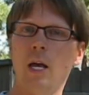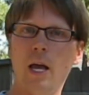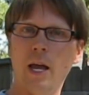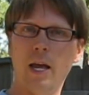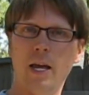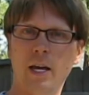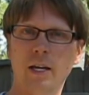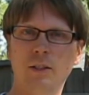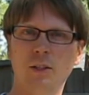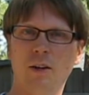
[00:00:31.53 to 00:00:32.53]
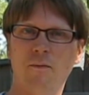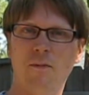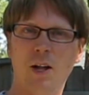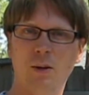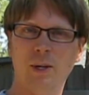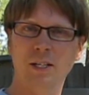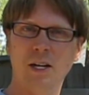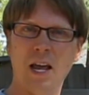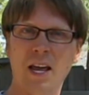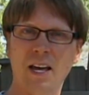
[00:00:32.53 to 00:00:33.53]
and you can follow it
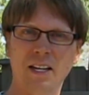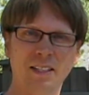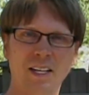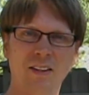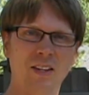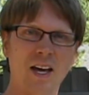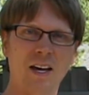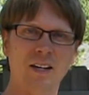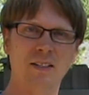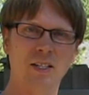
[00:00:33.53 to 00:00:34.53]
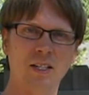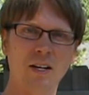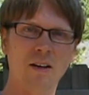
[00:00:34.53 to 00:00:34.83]
and get that